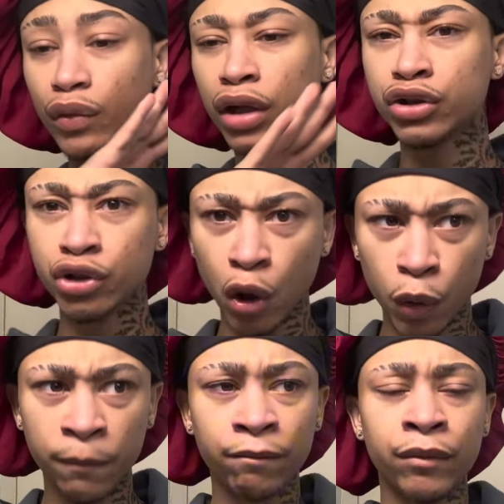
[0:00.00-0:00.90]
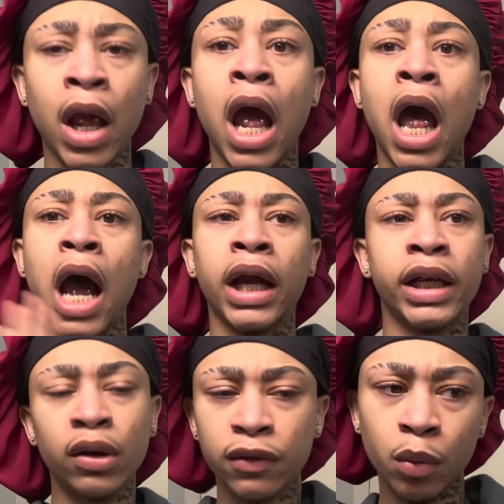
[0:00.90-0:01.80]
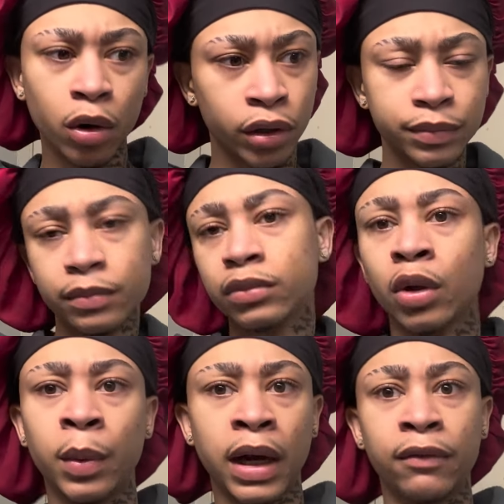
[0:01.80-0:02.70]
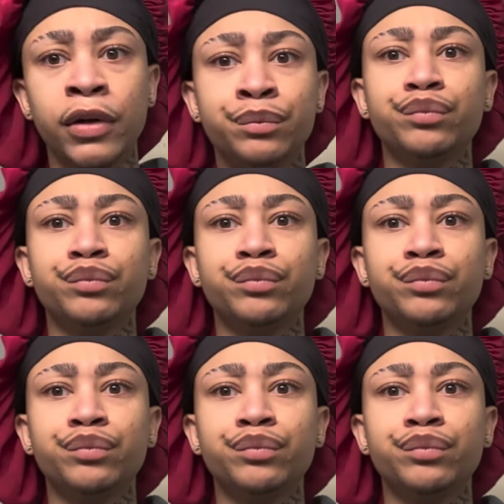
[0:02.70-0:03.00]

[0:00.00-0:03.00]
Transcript: So I get off of work or whatever.